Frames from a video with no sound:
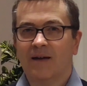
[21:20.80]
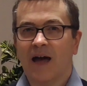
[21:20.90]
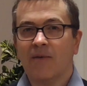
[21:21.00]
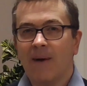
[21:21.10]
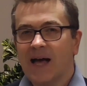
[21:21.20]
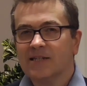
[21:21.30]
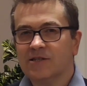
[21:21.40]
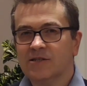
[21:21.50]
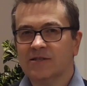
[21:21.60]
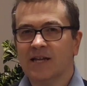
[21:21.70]
Are the
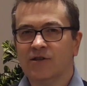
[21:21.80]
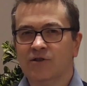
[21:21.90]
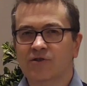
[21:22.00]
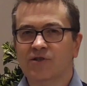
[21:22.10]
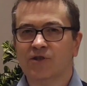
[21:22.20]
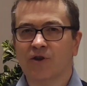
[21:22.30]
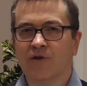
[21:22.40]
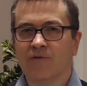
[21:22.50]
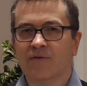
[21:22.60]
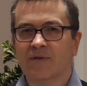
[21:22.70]
masters that you
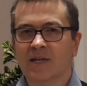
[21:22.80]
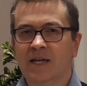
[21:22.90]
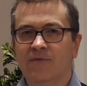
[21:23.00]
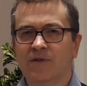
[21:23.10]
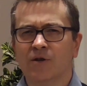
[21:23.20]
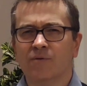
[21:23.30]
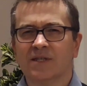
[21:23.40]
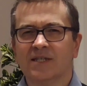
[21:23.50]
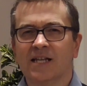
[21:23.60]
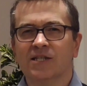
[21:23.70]
serve leaving you with
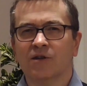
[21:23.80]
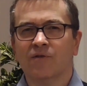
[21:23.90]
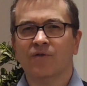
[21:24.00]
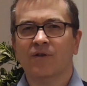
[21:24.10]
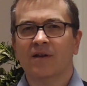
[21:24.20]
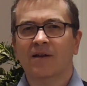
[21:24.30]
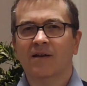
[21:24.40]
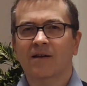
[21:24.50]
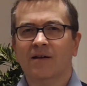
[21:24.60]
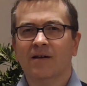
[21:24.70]
a sense of
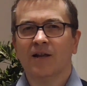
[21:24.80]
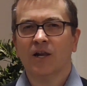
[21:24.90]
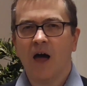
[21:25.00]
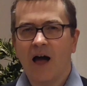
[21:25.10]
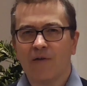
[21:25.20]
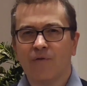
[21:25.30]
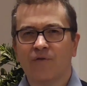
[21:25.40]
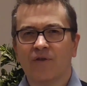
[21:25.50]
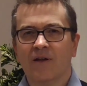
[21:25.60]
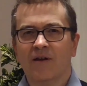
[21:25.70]

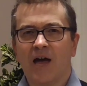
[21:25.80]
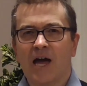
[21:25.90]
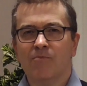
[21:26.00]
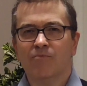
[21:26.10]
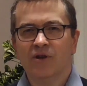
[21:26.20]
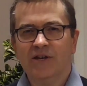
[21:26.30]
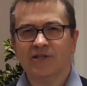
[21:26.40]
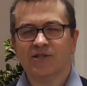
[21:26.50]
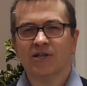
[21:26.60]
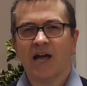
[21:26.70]
life and
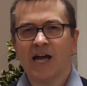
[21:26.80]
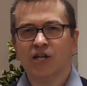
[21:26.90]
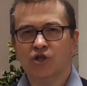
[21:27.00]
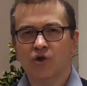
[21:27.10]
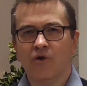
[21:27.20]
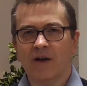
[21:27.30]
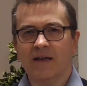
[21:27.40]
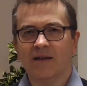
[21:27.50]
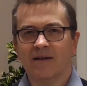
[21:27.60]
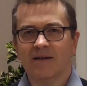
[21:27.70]
peace and
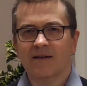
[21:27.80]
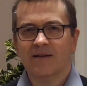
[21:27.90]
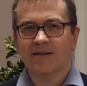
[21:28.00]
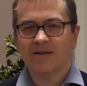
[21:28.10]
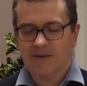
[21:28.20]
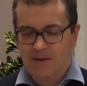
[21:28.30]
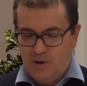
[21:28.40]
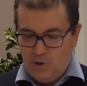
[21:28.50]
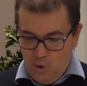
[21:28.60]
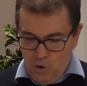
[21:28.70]
joy?
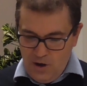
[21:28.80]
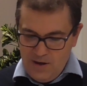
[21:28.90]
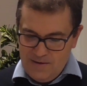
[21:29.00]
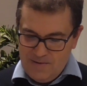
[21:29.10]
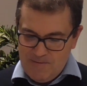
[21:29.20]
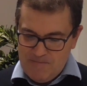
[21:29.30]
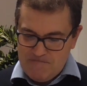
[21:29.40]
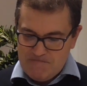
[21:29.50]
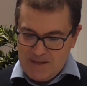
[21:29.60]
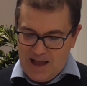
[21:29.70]
Or
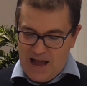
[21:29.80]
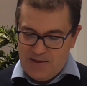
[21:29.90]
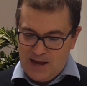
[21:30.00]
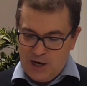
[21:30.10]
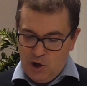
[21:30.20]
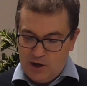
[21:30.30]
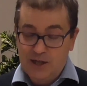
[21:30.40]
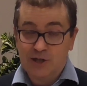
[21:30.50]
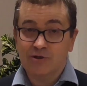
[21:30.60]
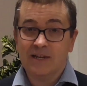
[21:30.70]
are they
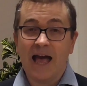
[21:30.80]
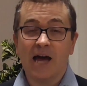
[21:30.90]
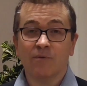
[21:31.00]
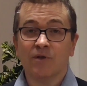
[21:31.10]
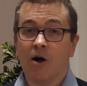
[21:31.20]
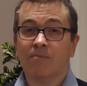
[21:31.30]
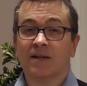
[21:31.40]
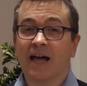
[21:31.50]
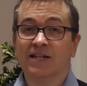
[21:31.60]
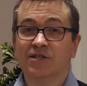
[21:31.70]
locking you down with
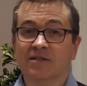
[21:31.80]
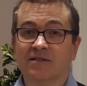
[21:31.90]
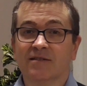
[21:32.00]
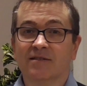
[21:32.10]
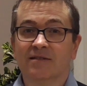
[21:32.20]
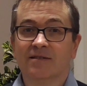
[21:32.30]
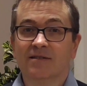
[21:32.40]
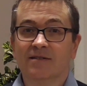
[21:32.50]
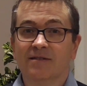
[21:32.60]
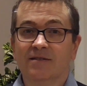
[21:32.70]
obligations
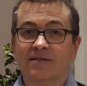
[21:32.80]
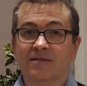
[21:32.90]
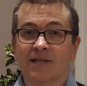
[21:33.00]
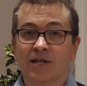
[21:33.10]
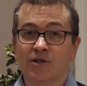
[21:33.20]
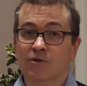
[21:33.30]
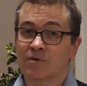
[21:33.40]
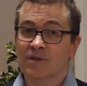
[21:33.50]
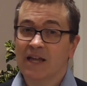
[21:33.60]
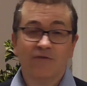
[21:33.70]
that you
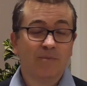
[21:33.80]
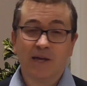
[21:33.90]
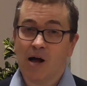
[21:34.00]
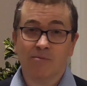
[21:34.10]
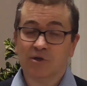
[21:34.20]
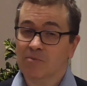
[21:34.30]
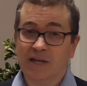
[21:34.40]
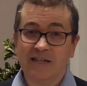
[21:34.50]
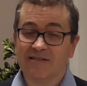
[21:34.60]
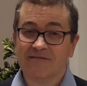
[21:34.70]
will never be able to
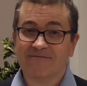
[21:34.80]
meet?